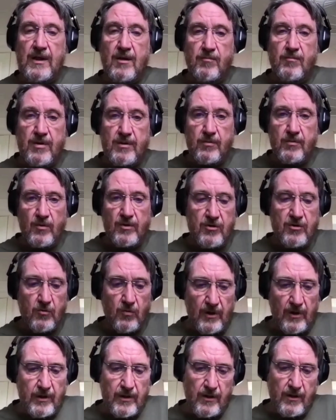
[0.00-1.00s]
People went to
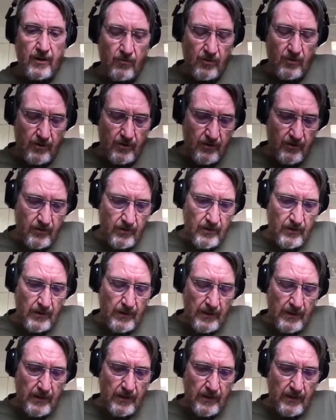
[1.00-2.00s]
work and
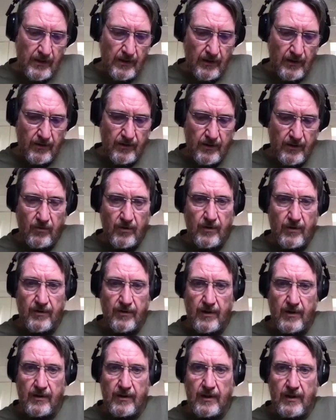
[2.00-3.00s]

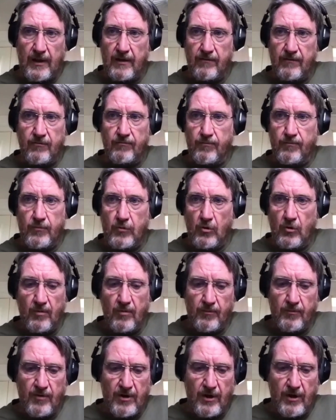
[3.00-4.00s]
they kind of normal
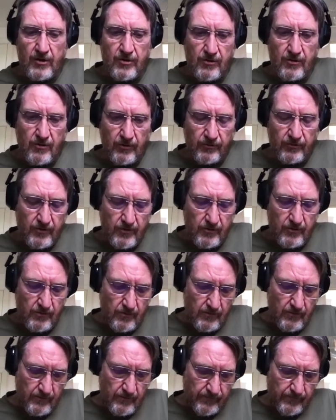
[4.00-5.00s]
production continued.